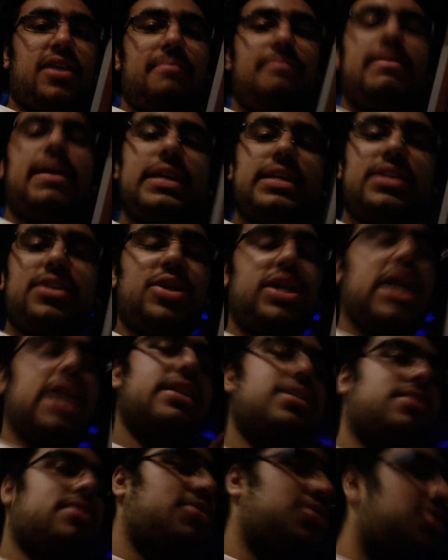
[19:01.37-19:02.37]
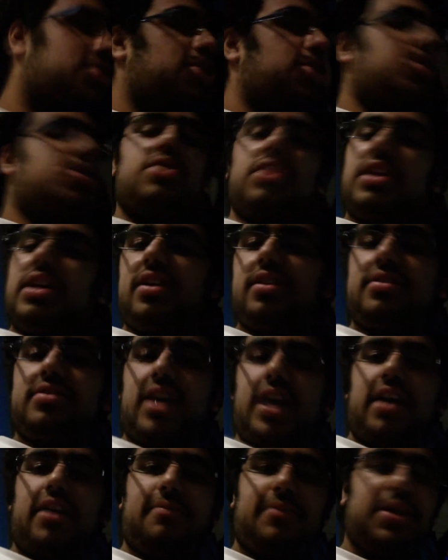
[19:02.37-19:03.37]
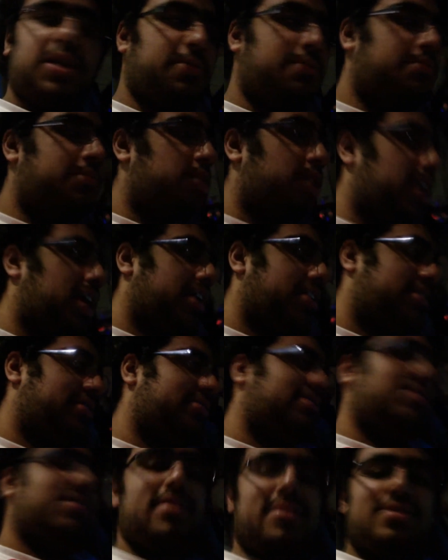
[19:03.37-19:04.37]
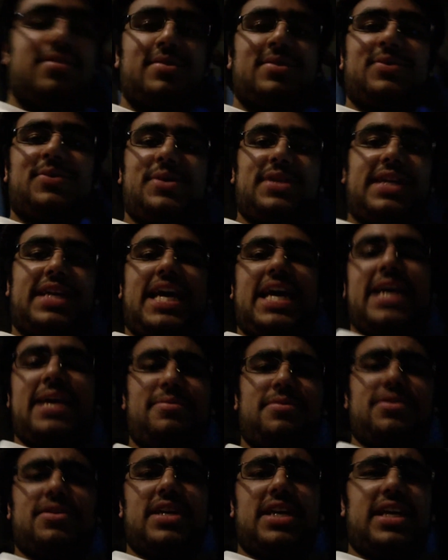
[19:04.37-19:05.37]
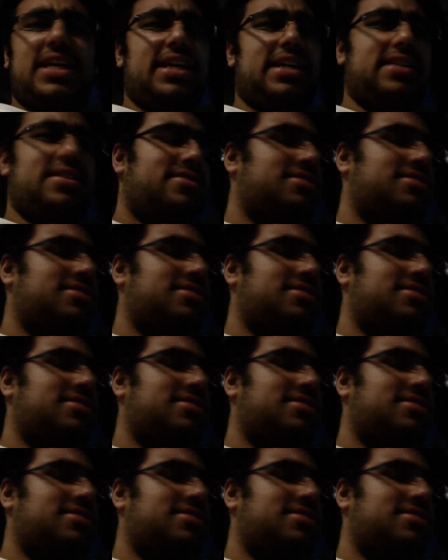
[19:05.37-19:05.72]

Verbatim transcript: come back to you guys and I'll show you the inside of my computer and all the cabling